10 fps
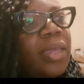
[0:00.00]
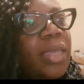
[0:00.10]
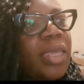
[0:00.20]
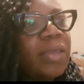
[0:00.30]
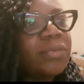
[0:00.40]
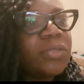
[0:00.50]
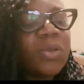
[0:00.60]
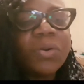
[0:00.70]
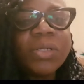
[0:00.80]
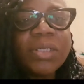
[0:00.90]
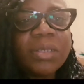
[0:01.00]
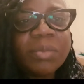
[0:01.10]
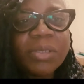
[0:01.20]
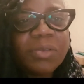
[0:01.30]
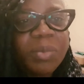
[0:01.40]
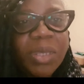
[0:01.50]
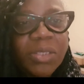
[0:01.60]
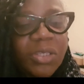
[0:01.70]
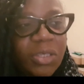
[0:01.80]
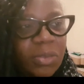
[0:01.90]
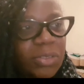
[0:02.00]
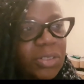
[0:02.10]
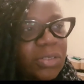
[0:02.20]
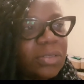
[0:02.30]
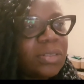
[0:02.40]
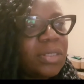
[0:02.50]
It gives us courage in the midst of persecution.